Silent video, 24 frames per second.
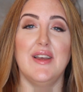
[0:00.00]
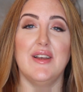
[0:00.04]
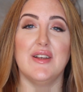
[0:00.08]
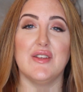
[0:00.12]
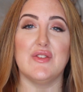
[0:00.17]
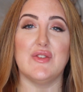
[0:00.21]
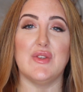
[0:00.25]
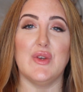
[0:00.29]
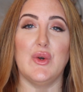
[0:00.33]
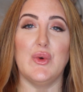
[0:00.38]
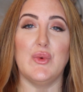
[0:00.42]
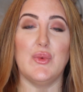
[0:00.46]

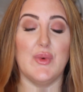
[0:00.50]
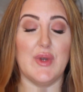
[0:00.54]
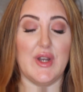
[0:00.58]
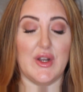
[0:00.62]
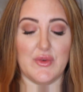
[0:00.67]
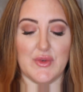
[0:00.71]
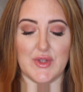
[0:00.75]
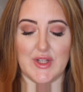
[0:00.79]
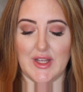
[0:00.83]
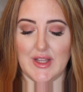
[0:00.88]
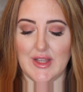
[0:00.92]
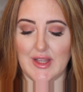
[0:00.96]
So what I
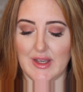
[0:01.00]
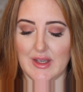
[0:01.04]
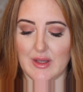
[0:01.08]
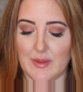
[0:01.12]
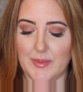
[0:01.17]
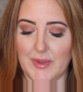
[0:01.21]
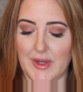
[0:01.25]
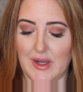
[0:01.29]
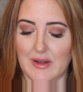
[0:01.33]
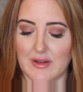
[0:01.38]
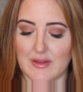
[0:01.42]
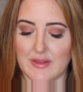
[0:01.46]
really like
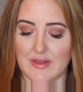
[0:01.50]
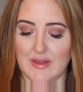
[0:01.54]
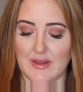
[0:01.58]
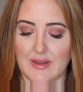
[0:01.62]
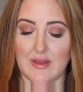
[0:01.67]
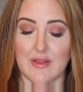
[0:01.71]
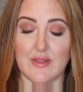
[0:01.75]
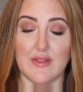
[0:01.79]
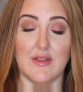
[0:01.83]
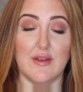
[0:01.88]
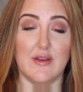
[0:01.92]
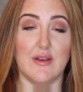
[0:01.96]
about the
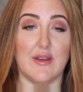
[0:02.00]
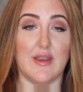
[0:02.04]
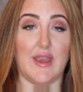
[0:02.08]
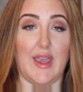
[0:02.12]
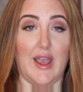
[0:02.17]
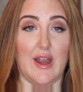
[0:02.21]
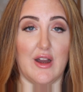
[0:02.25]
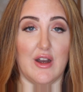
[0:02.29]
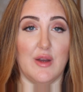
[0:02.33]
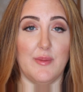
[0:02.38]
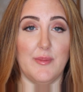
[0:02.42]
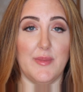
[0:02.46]

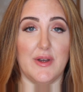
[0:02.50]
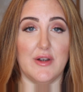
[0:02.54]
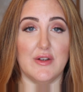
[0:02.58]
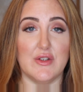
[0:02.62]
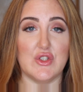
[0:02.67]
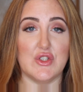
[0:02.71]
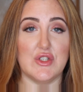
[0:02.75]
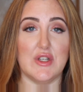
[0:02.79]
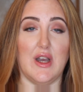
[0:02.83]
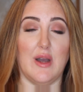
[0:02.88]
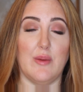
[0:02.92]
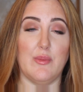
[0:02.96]
Caramel
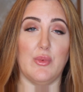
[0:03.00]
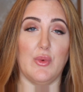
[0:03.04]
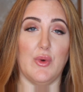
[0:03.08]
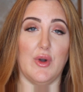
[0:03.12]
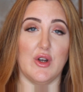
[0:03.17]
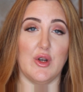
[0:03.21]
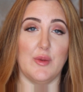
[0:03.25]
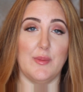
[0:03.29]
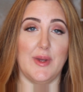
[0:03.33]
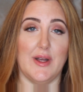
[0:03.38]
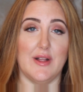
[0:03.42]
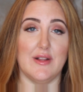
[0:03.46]
Shop
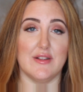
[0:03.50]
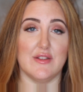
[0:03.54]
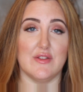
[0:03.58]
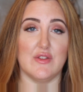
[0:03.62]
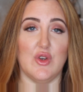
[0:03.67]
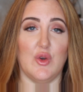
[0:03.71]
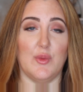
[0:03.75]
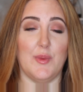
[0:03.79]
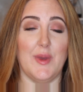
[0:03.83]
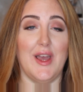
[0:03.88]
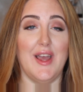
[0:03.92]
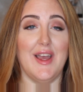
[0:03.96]
watermelon
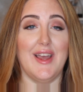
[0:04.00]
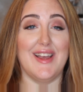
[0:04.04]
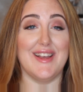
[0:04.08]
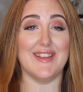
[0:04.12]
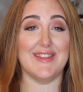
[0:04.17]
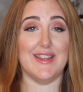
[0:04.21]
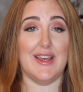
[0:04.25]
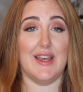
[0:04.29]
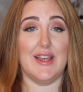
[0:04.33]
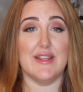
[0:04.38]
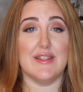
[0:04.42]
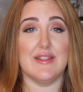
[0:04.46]
soap is
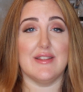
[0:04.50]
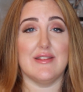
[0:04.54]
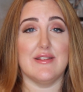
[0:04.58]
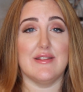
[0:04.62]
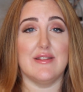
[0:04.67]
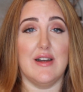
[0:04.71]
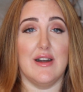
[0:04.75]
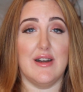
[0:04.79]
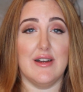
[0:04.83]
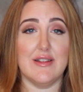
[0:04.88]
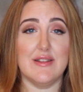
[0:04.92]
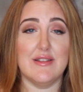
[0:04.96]
that it
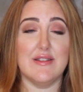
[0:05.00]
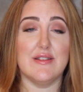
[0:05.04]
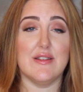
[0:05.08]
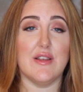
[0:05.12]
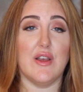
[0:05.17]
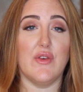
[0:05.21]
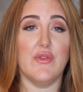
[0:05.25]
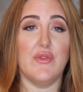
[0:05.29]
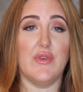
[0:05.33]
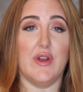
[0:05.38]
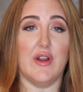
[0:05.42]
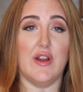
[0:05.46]
suds
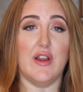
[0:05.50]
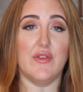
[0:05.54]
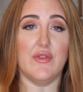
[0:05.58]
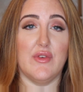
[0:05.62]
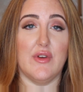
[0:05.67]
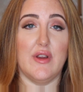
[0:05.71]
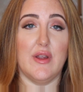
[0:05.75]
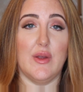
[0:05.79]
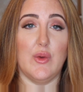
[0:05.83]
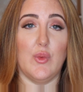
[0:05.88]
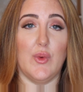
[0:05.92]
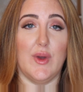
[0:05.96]

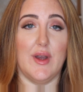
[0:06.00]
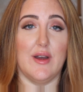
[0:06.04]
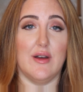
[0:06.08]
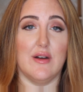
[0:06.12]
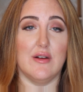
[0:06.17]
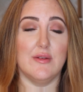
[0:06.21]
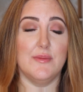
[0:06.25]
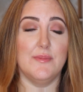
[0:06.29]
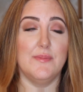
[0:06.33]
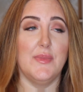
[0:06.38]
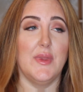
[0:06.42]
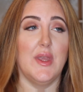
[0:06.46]
very
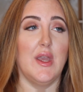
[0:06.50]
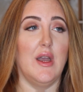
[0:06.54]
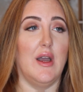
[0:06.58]
well.